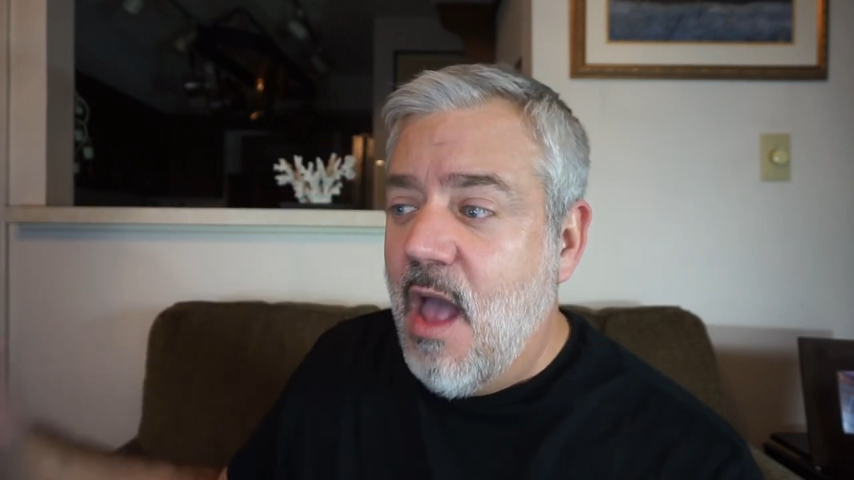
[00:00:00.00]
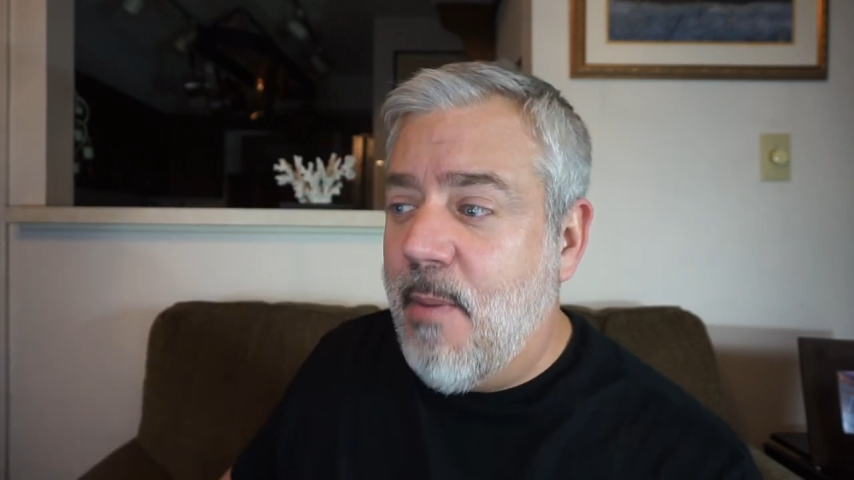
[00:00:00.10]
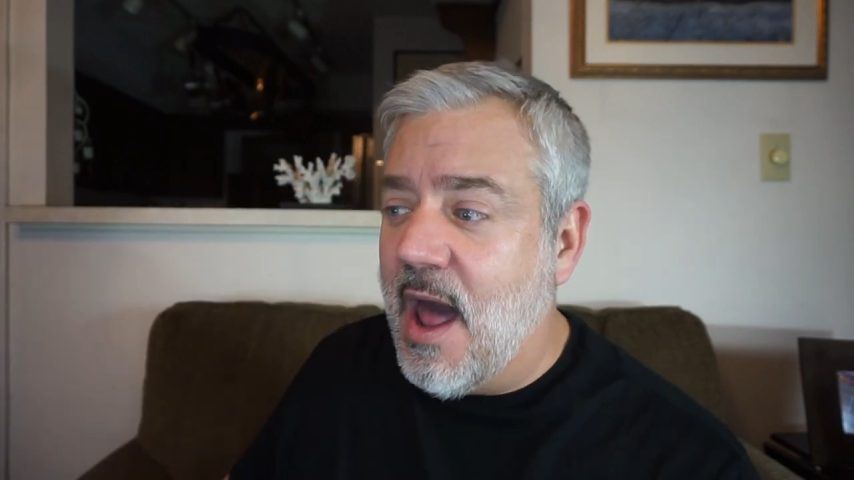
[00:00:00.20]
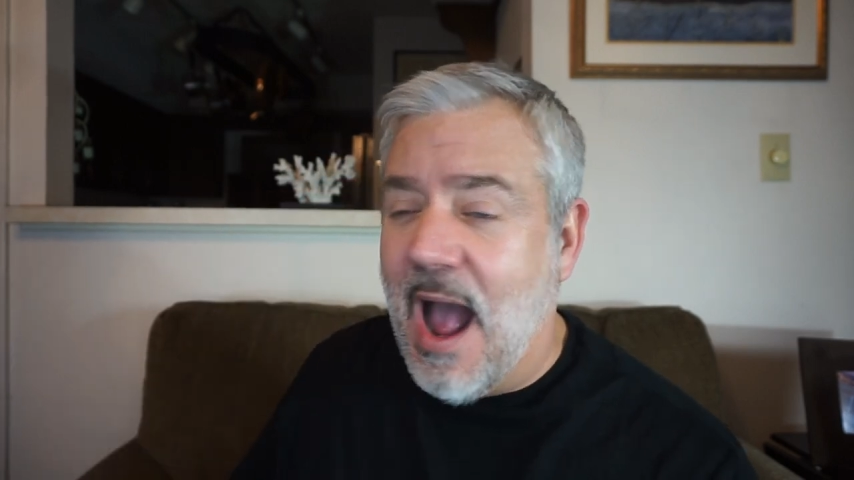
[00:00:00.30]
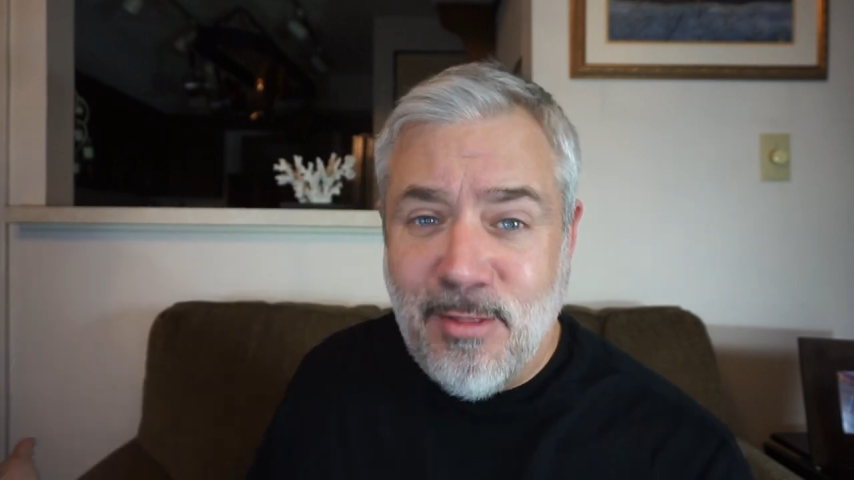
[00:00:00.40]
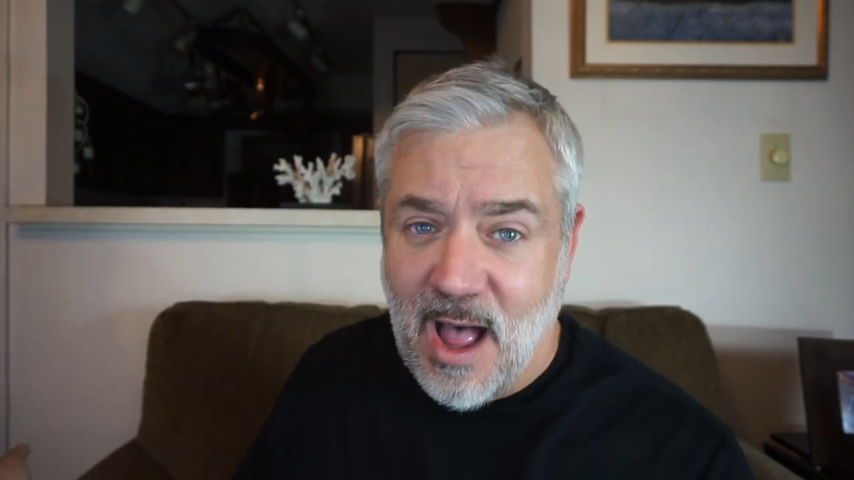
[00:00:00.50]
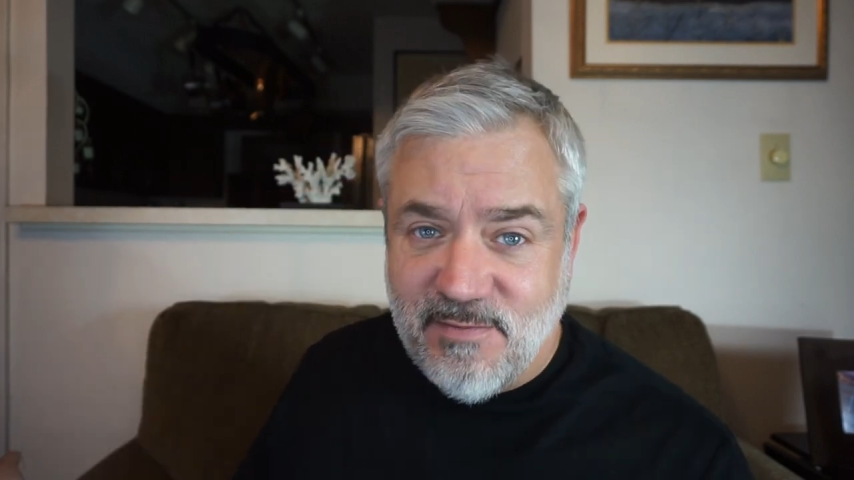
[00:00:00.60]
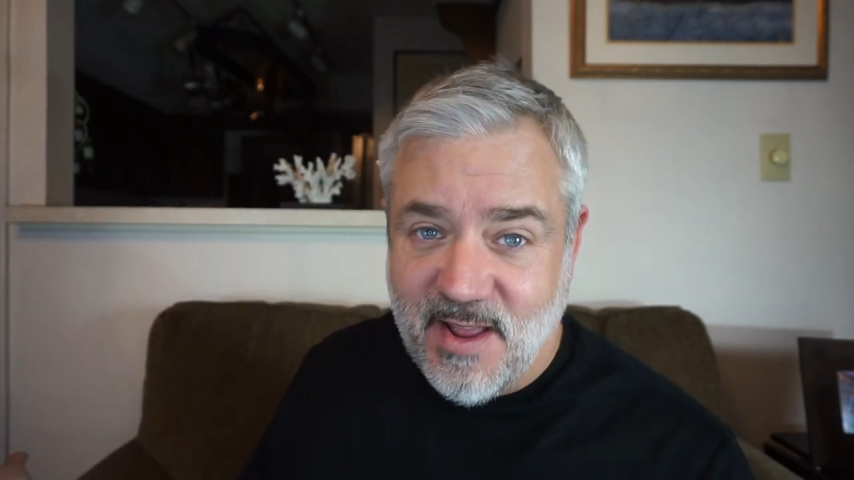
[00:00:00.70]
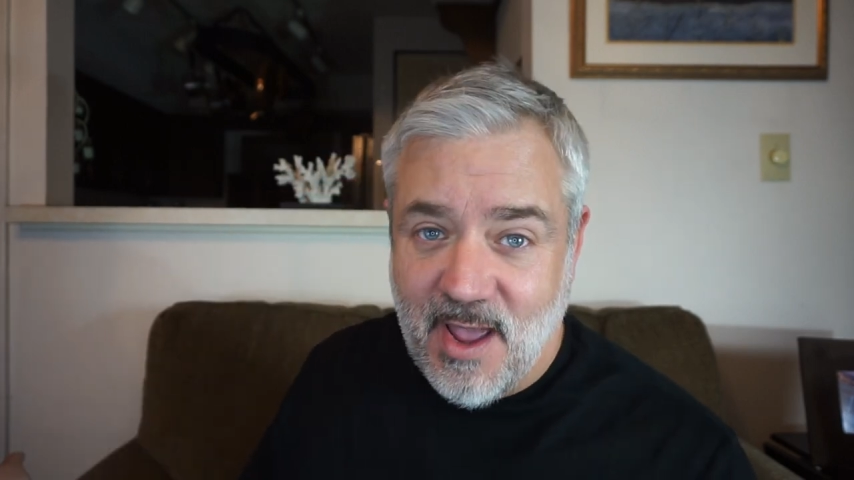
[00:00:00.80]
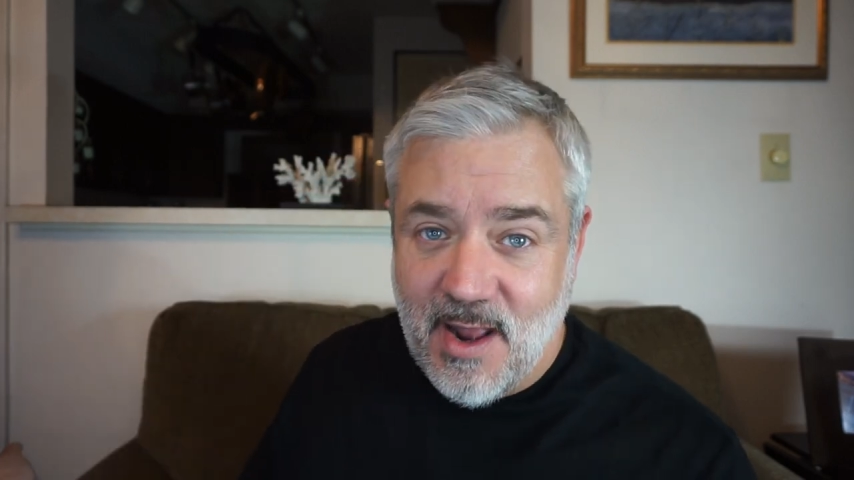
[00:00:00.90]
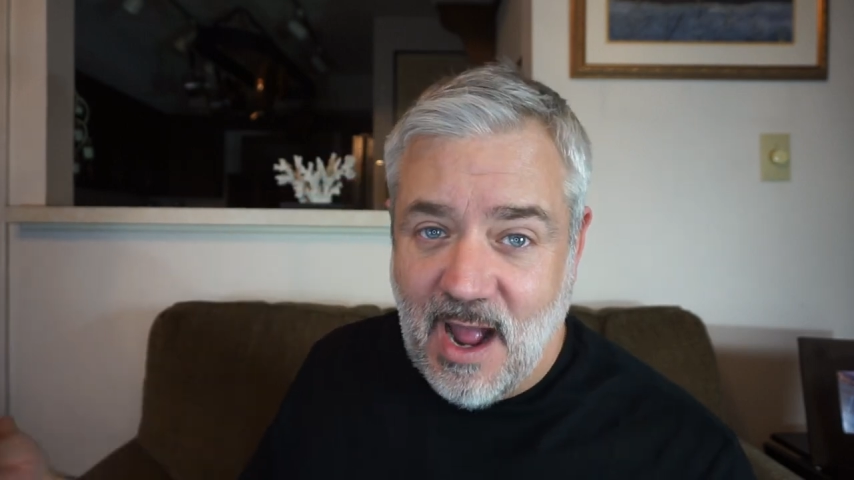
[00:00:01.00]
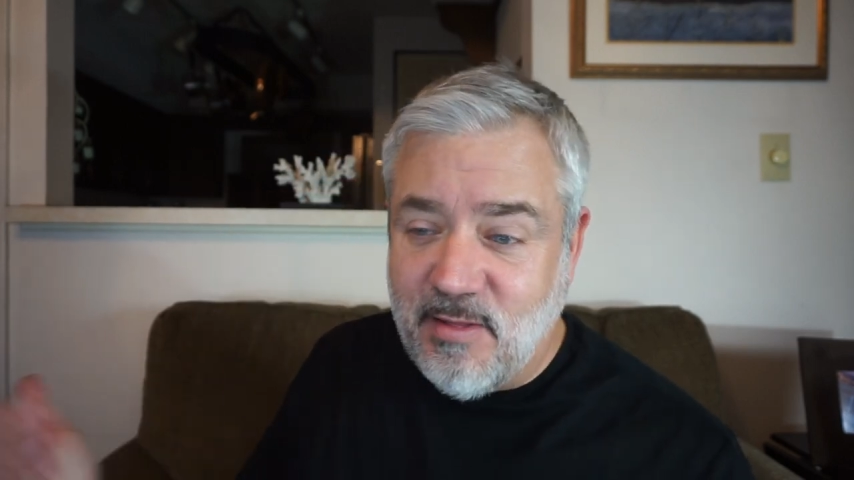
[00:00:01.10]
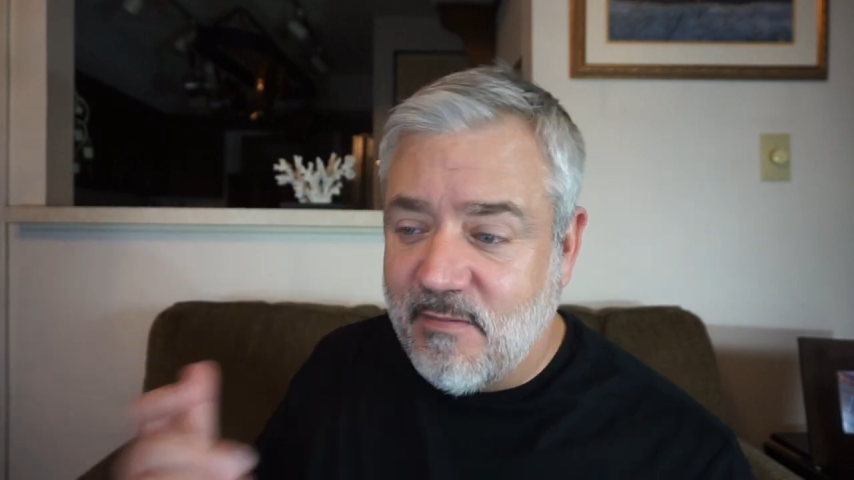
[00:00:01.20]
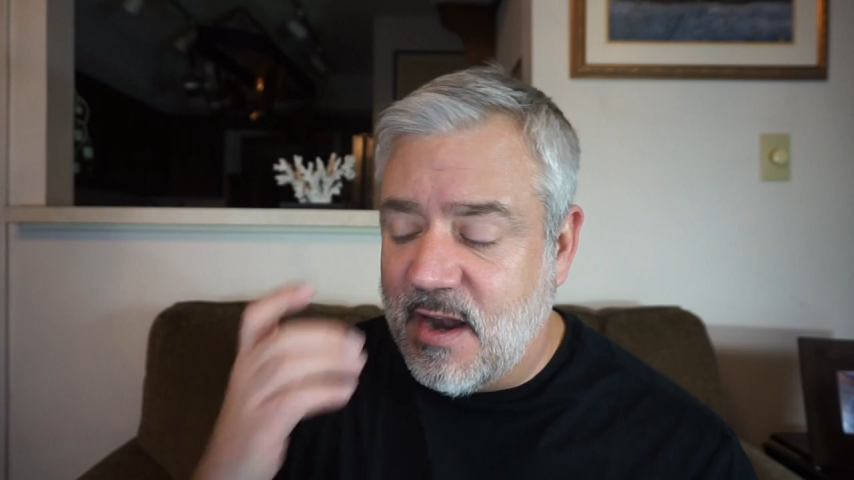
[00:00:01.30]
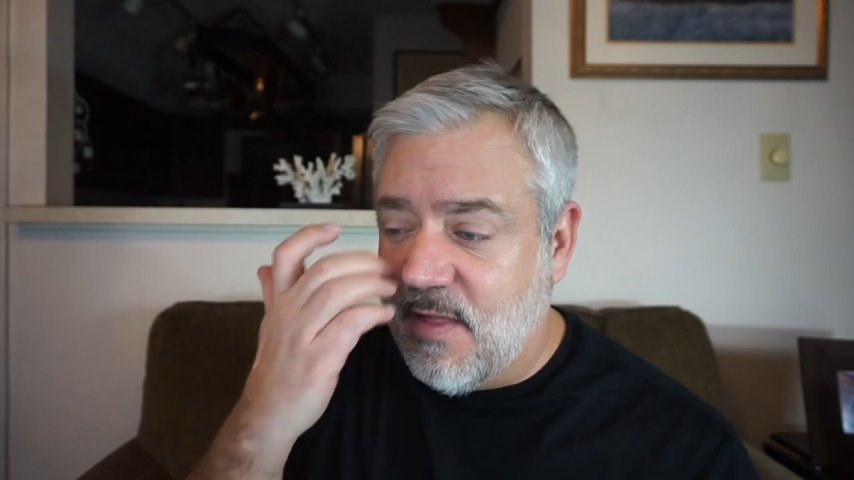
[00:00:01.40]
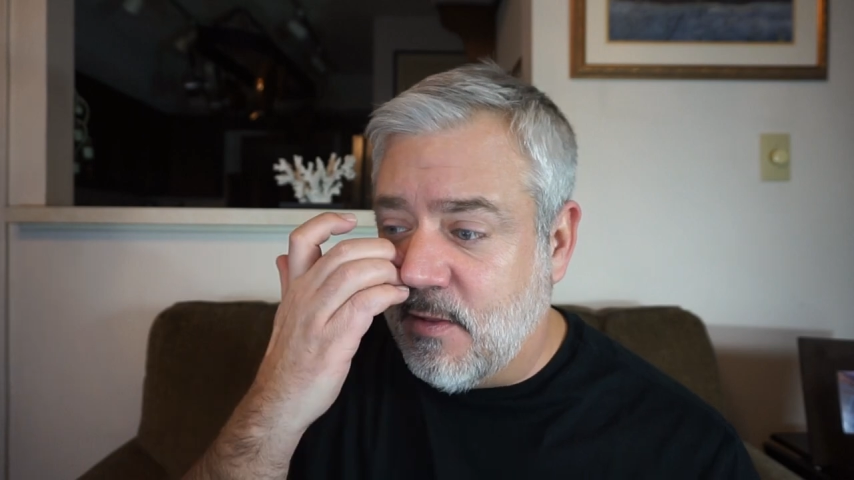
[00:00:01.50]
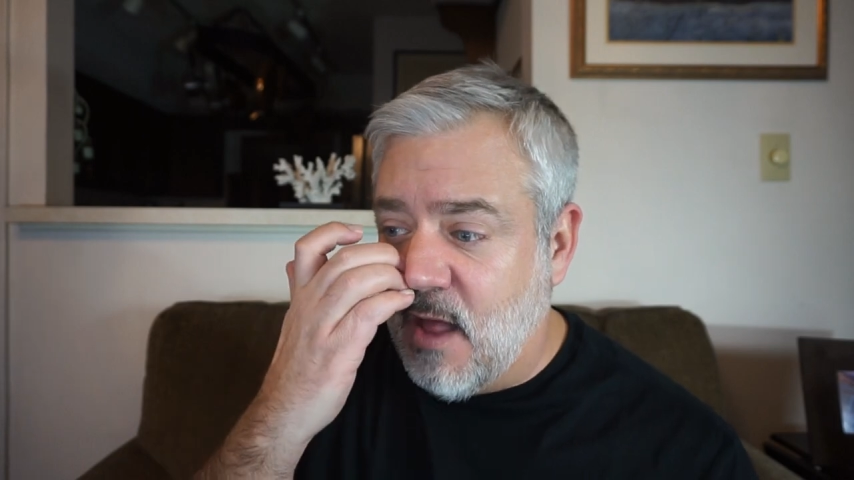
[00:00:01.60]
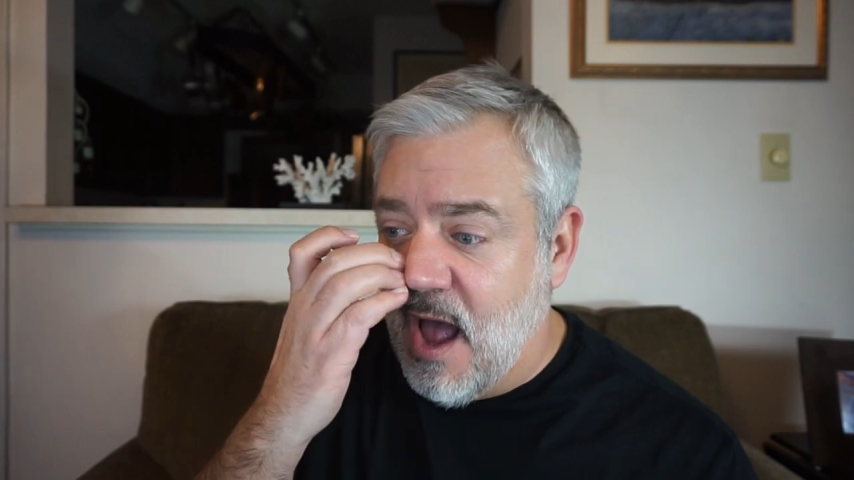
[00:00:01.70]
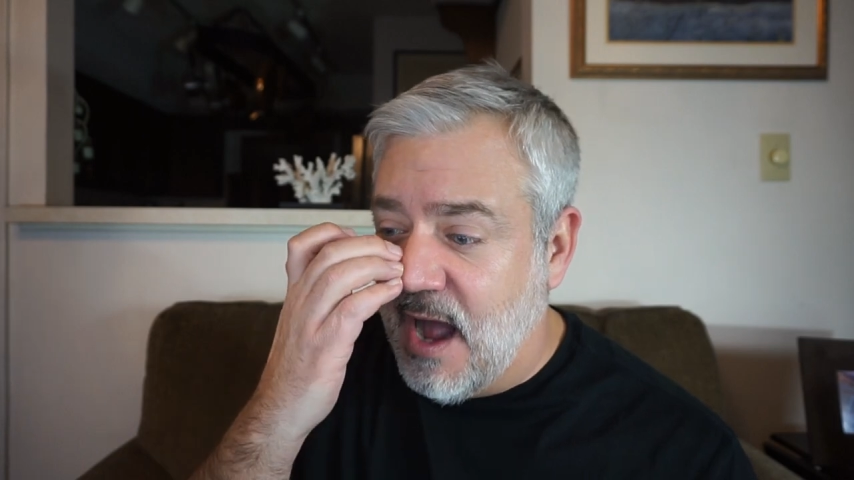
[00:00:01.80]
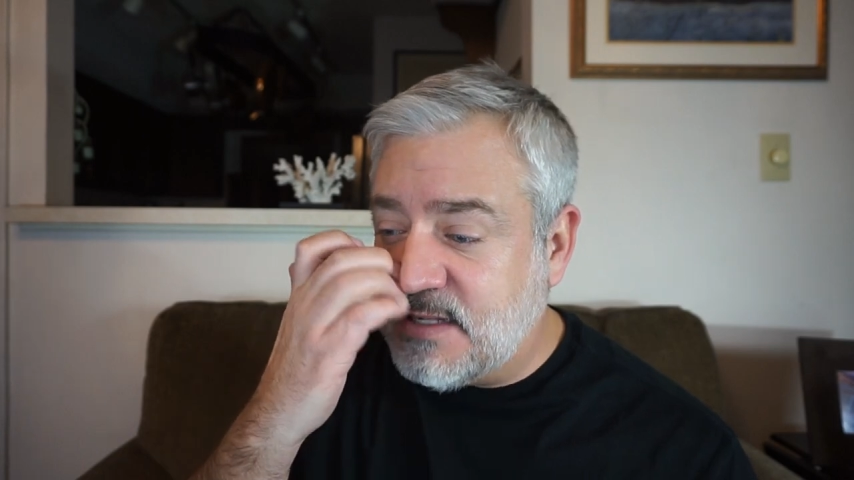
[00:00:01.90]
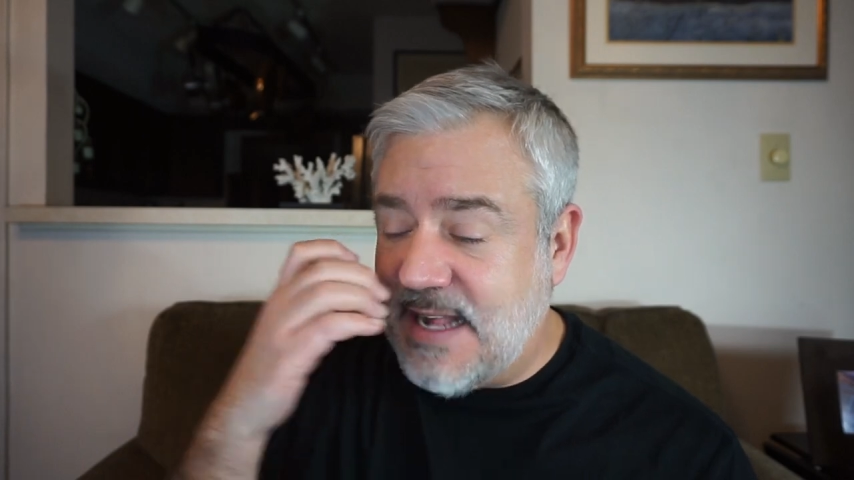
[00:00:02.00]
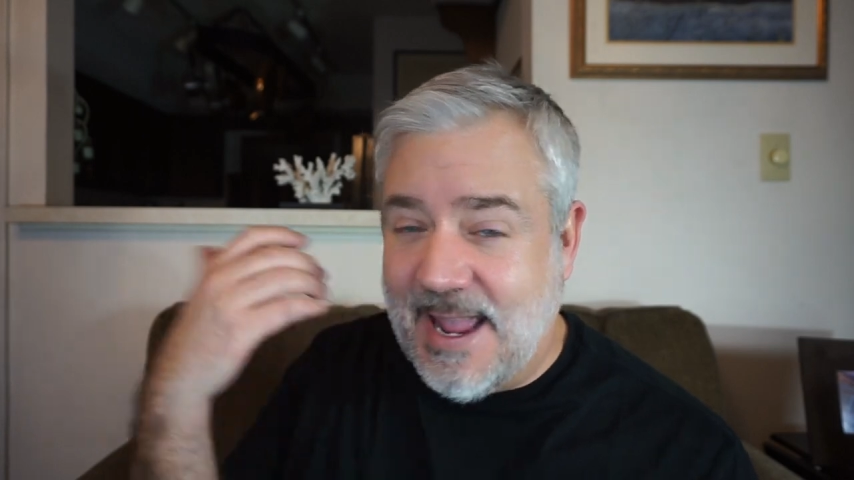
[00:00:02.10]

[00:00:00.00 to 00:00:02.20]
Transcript: But I loved it. I loved it nonetheless.